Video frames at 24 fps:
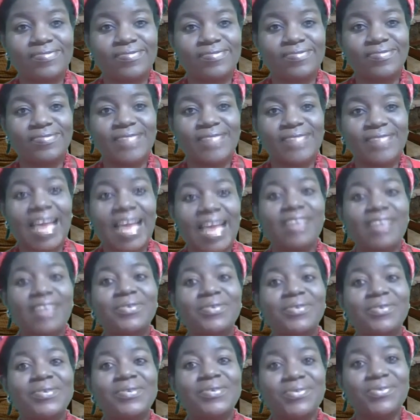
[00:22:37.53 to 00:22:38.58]
I know
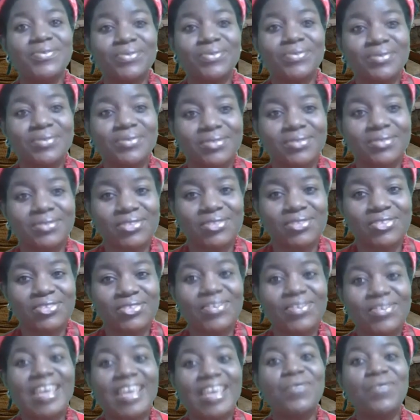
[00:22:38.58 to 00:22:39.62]
you. You are
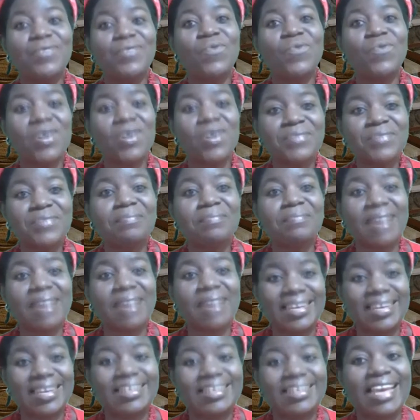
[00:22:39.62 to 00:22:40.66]
a
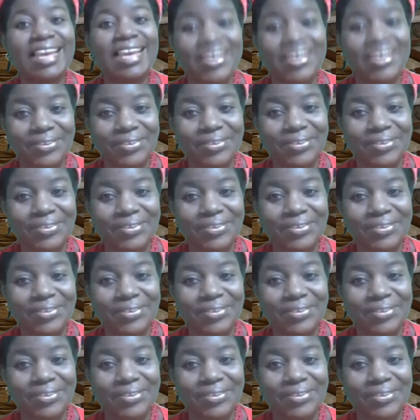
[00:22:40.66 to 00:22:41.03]
one-man lion.